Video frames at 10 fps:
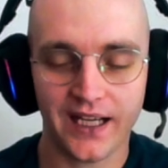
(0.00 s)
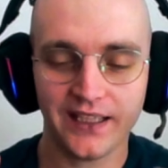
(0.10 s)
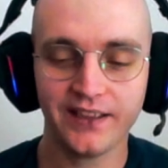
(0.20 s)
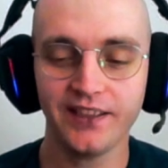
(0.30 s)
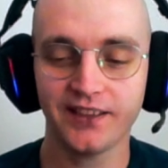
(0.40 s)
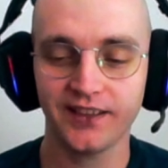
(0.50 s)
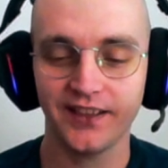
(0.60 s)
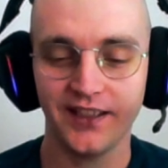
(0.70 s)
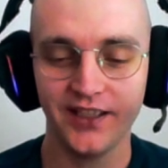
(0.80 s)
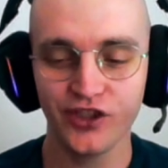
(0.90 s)
I think
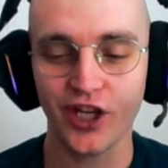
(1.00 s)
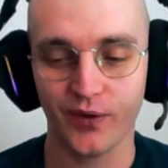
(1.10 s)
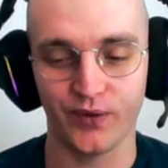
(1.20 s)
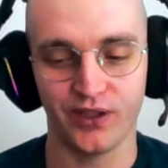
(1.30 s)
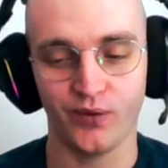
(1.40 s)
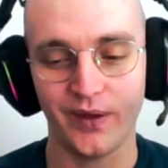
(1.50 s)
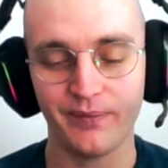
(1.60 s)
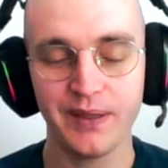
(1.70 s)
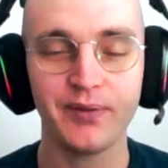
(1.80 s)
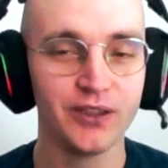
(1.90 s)
in general, when
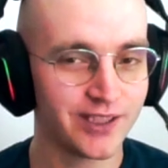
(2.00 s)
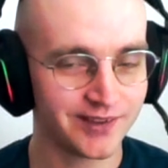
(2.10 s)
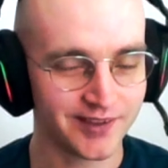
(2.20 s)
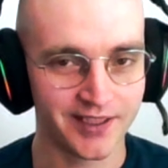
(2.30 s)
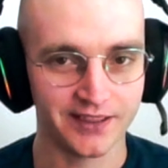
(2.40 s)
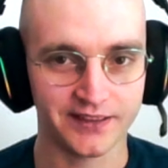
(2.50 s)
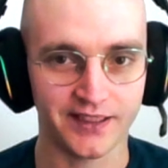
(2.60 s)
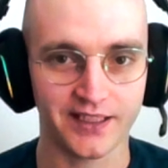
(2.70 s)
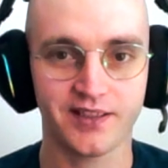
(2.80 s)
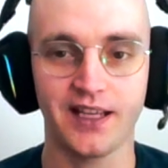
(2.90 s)
people look at their
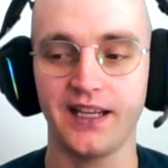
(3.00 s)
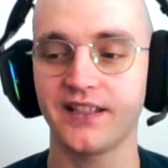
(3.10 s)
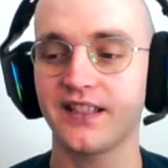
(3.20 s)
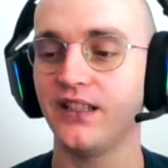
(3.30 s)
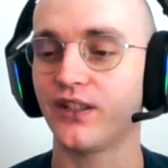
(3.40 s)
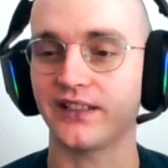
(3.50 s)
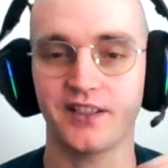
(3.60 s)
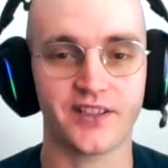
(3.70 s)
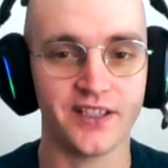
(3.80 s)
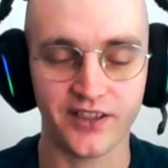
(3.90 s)
analytics, they instantly look at
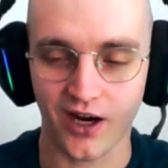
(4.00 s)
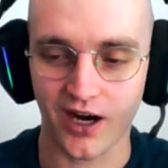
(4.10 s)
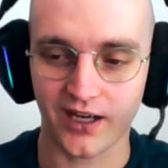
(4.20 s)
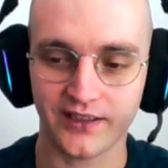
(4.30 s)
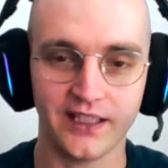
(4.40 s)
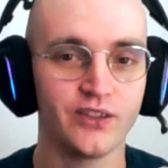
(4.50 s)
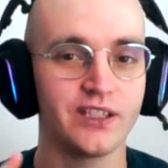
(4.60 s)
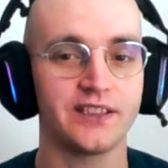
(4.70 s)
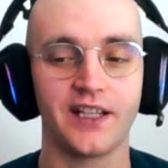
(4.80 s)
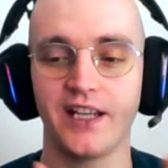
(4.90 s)
their CTR, they look at their